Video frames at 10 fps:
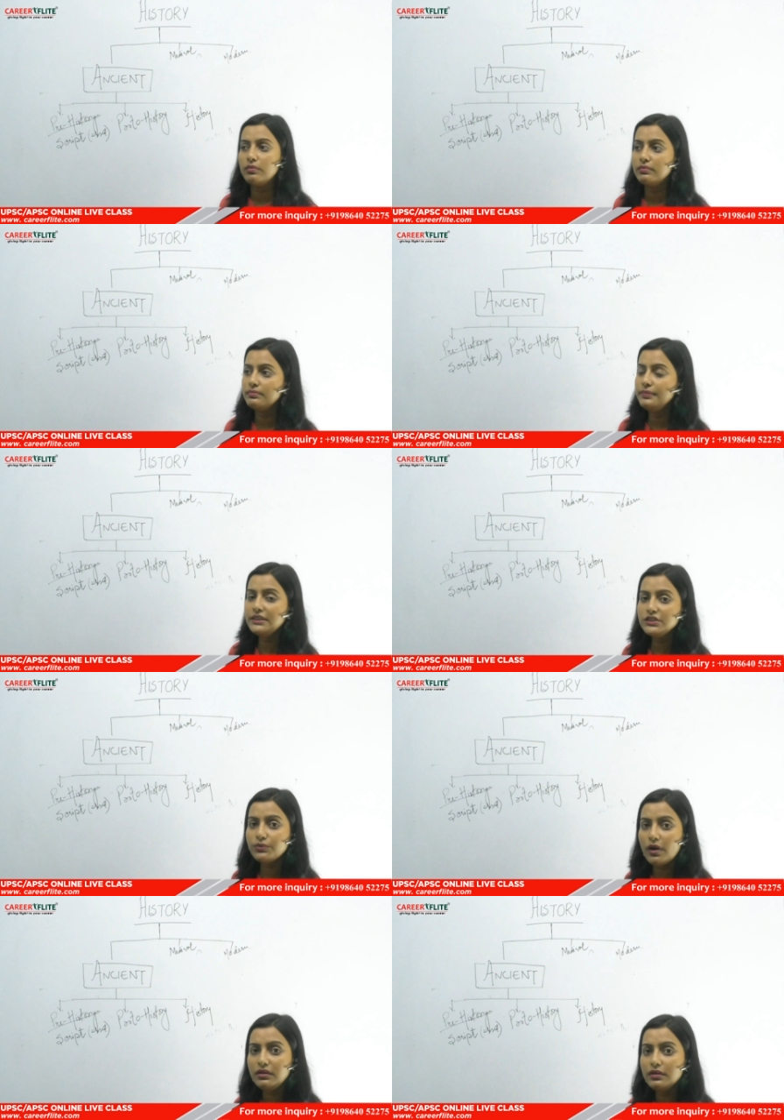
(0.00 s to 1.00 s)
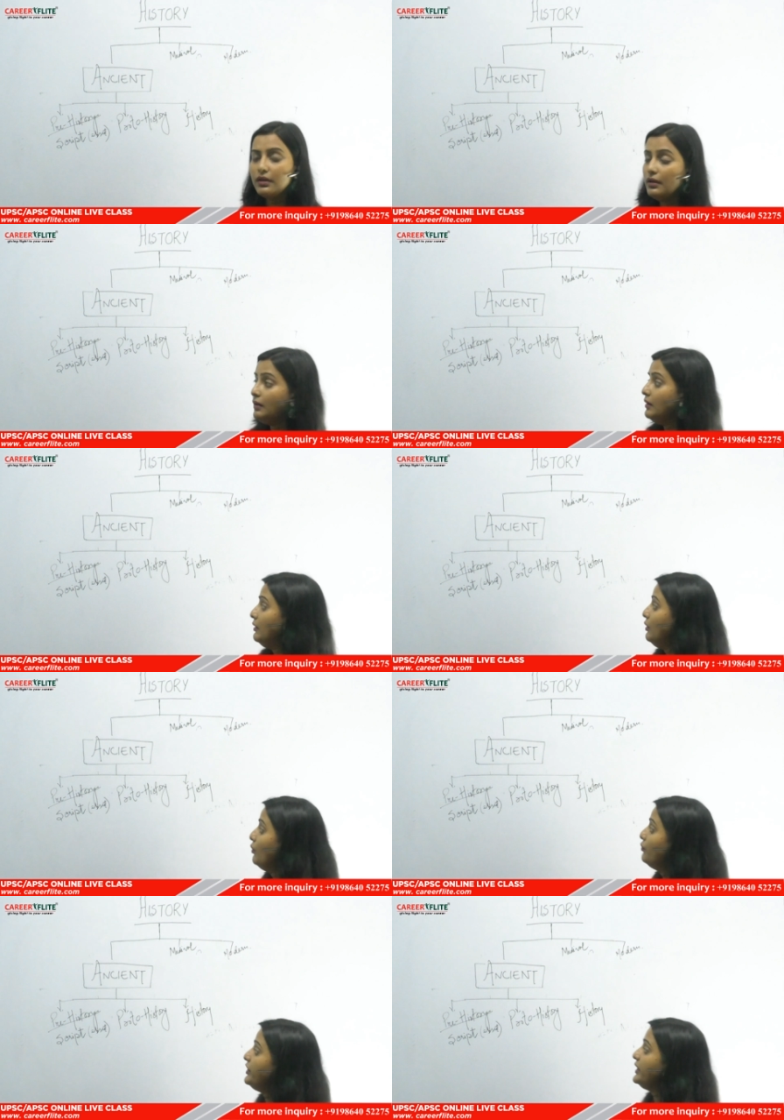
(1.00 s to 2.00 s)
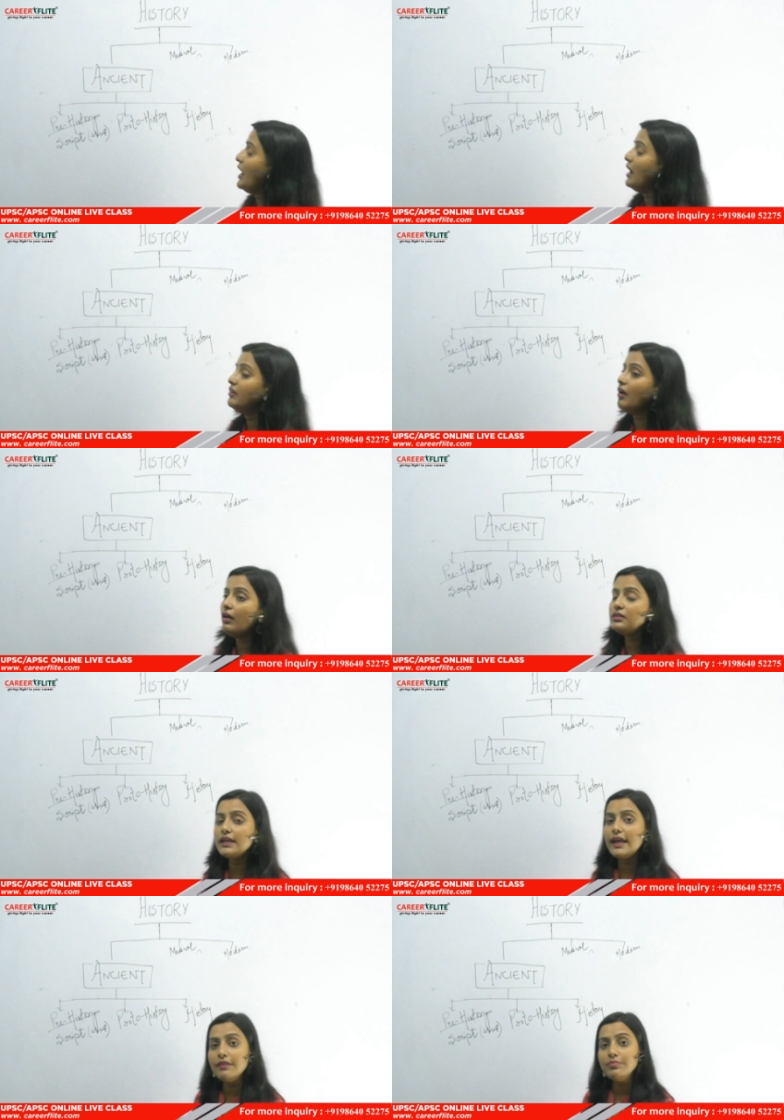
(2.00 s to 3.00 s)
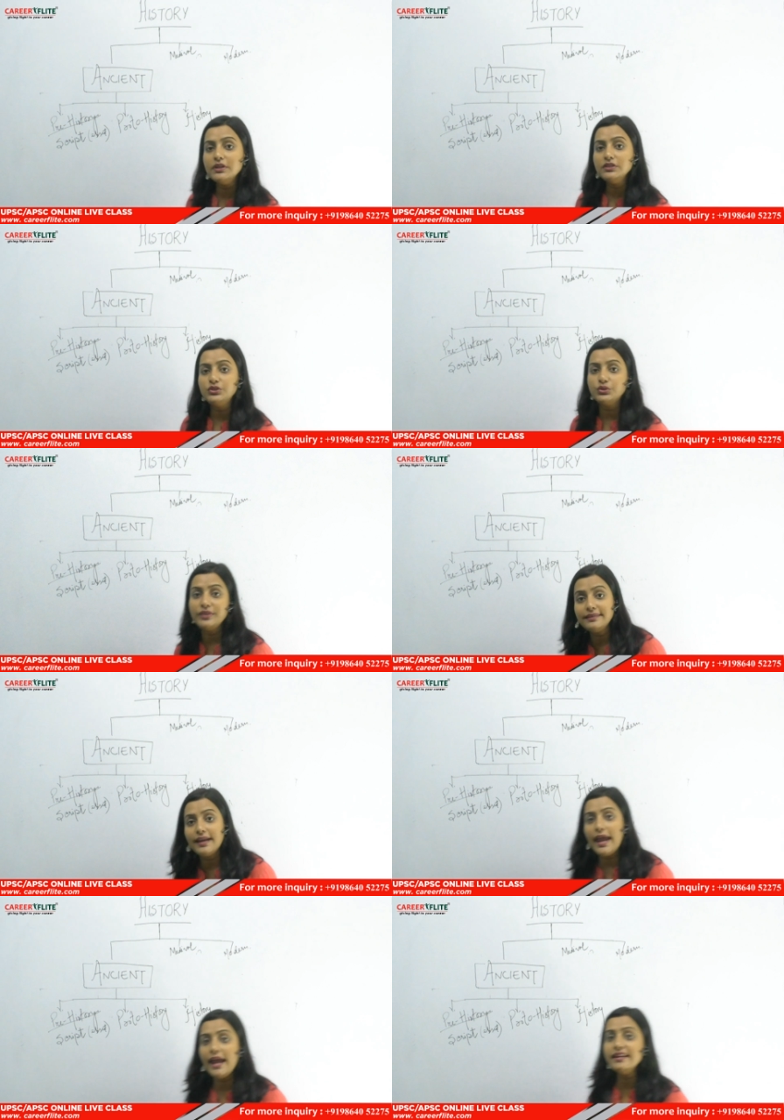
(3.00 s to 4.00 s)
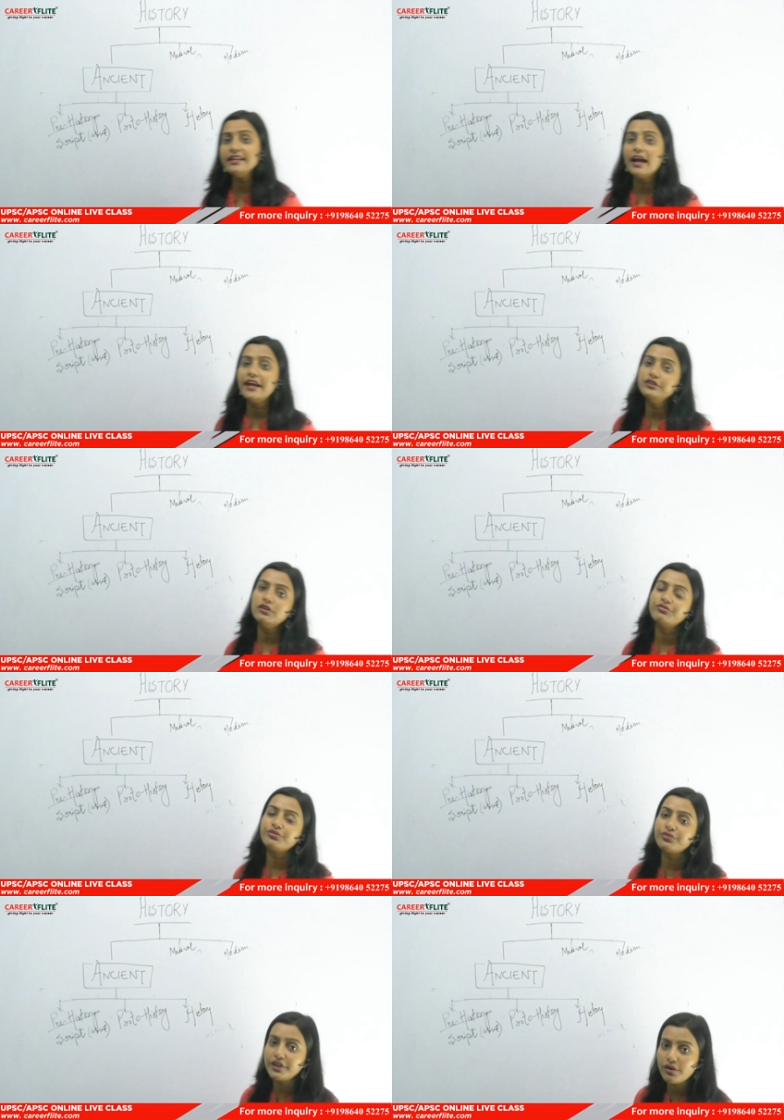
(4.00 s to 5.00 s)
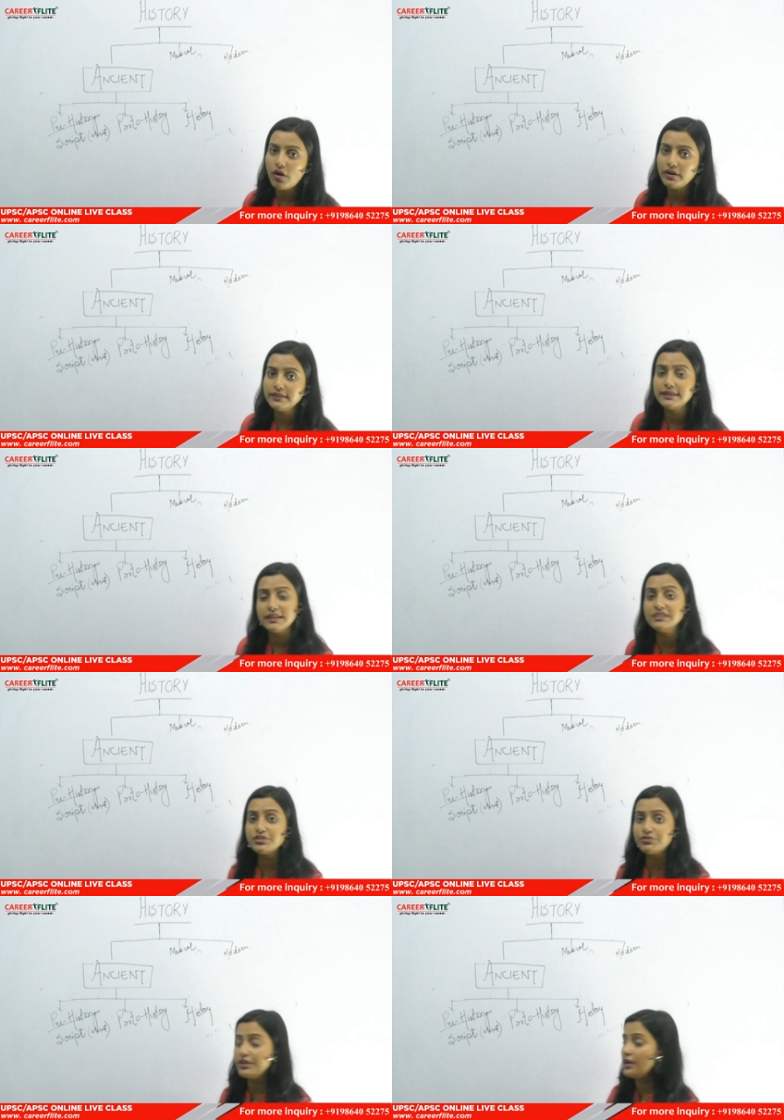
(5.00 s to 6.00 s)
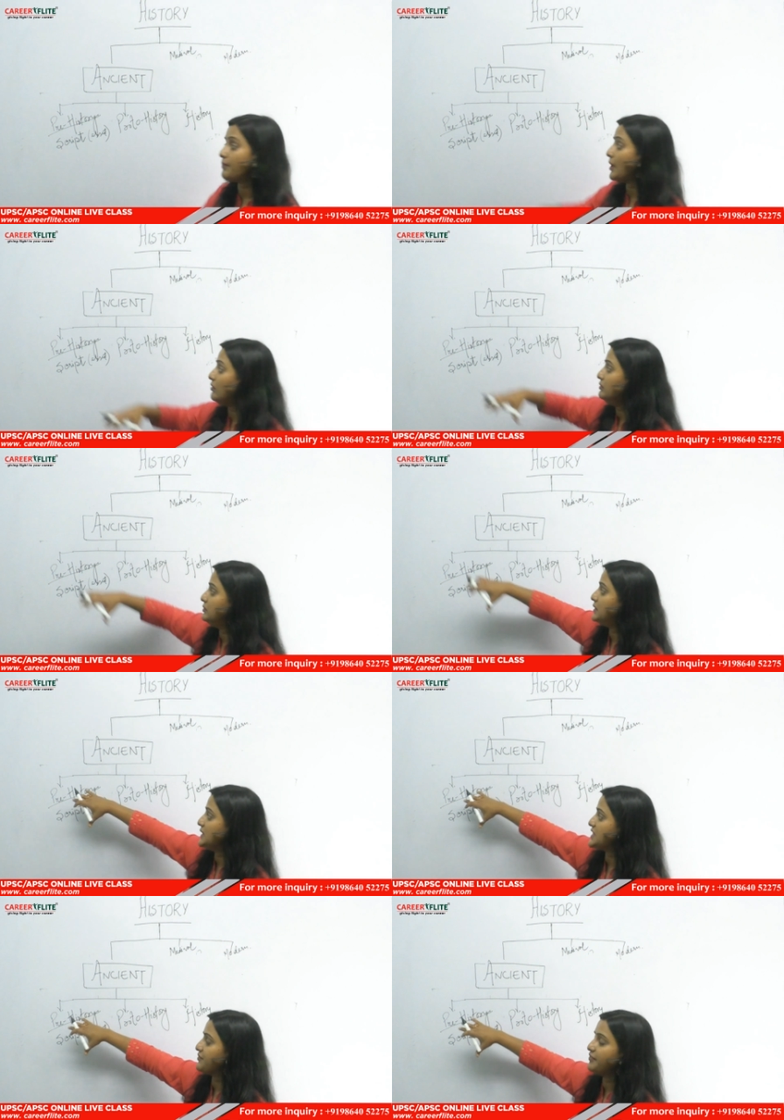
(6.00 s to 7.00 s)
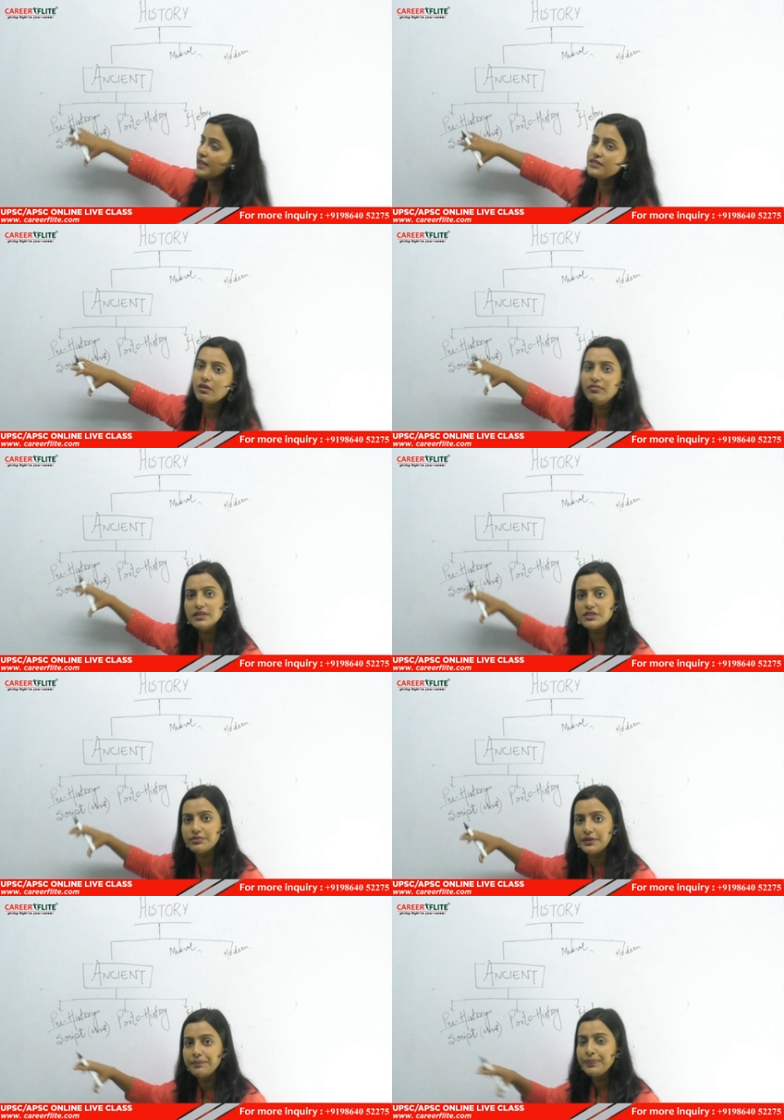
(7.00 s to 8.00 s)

means what? We are not able to get any kind of recorded history about this phase of history.